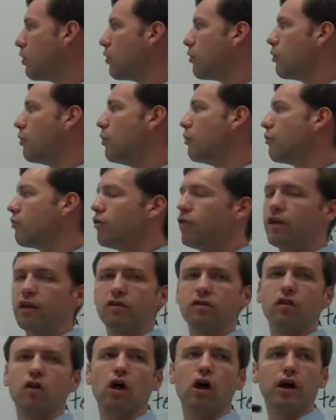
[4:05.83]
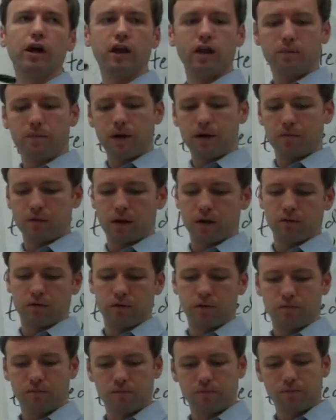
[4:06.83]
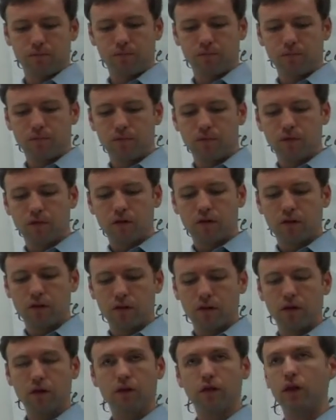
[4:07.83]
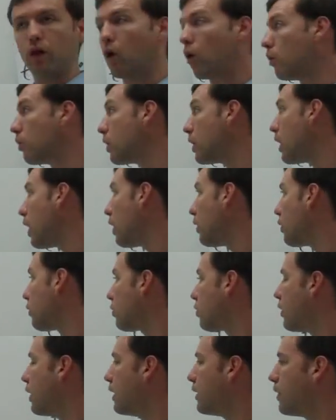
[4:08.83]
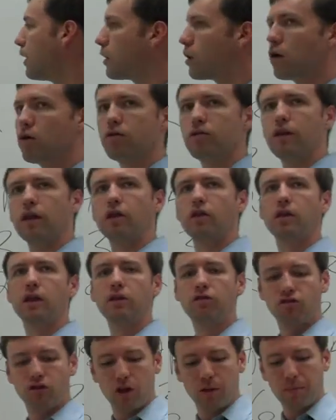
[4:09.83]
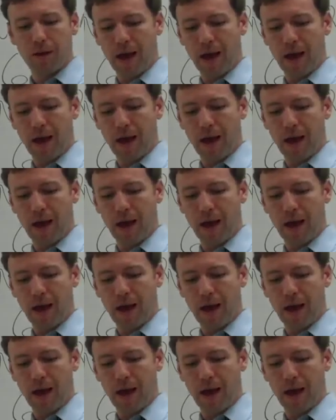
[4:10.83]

So there's this long in the debate round. The only other thing that each team